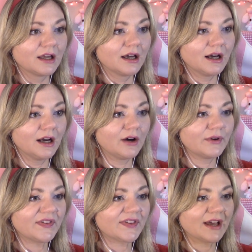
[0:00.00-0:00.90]

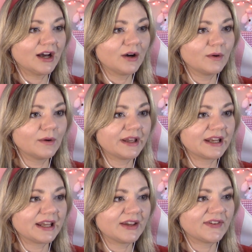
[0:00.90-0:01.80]
Oh, it
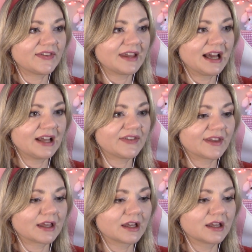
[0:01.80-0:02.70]
is. Yeah, it's
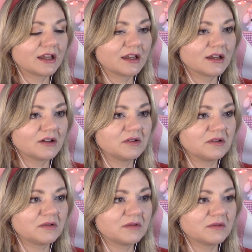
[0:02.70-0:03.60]
like a...
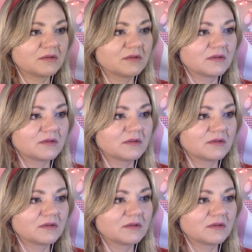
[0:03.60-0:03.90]
ooh.